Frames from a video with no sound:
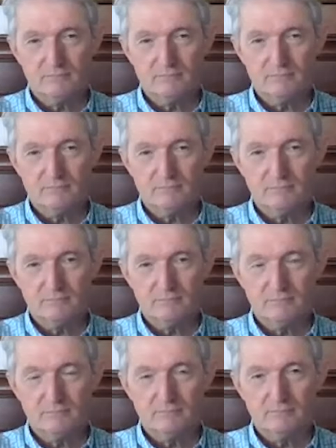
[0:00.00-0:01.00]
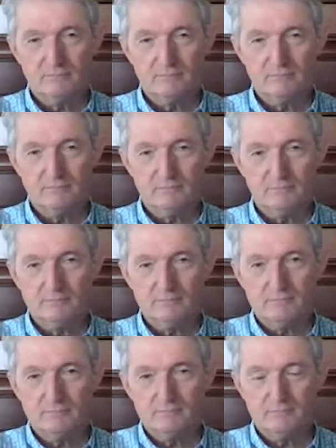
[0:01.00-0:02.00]

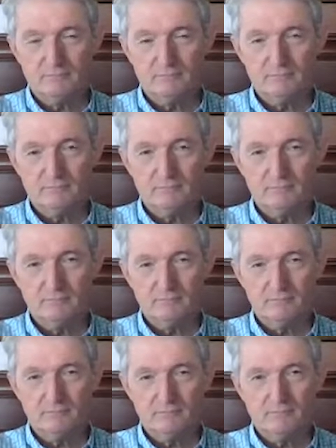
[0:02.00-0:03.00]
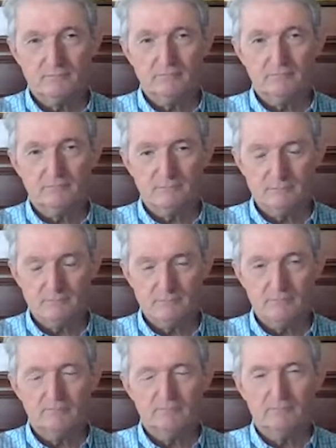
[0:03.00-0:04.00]

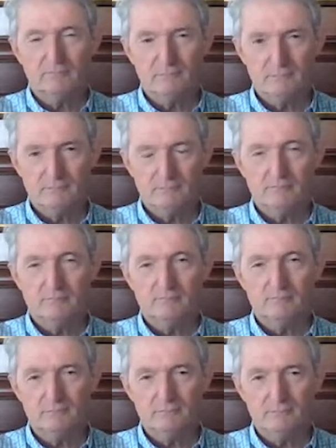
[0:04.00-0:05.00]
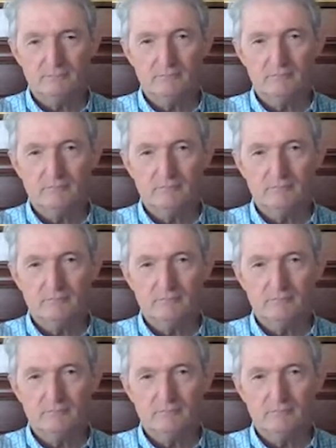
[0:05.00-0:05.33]
(silent)